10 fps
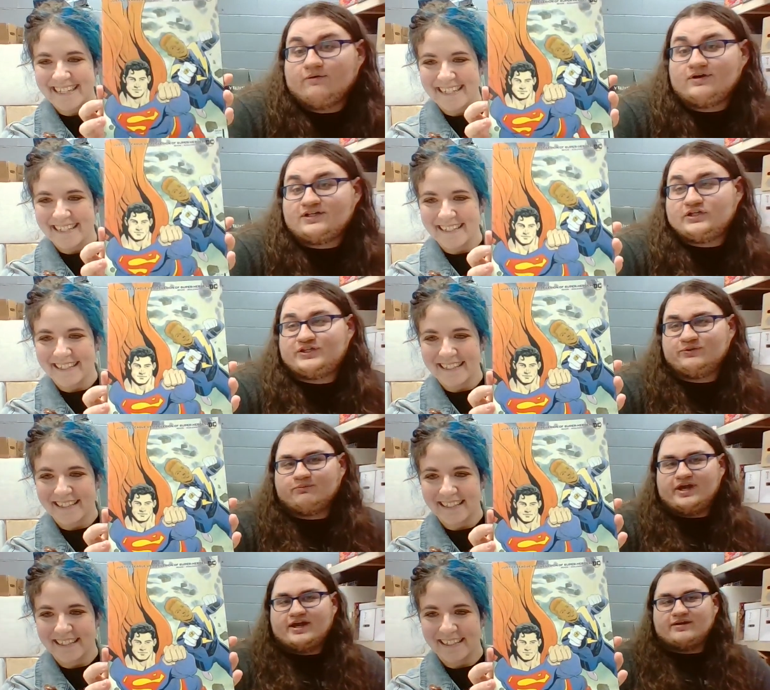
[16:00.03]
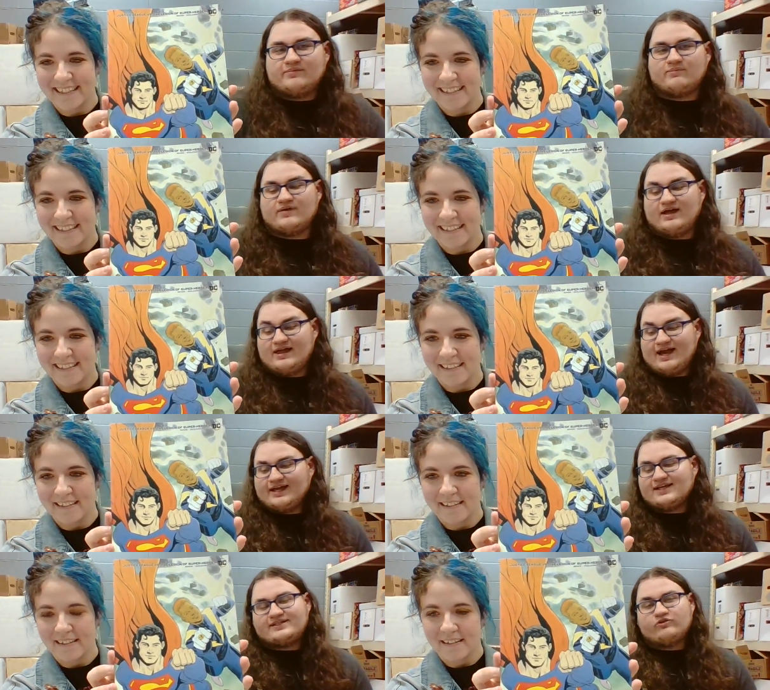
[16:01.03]
Speaker 1: want to see Superman. I
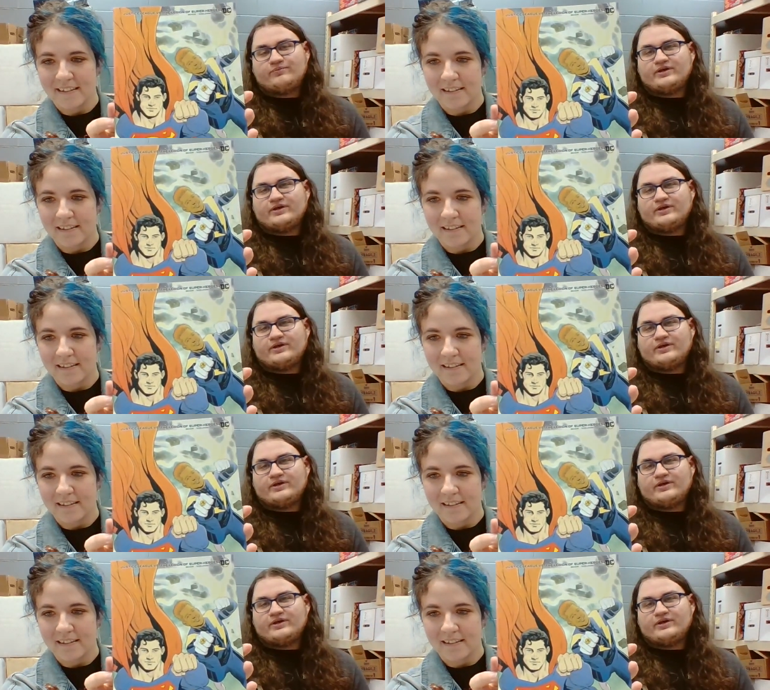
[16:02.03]
guess it would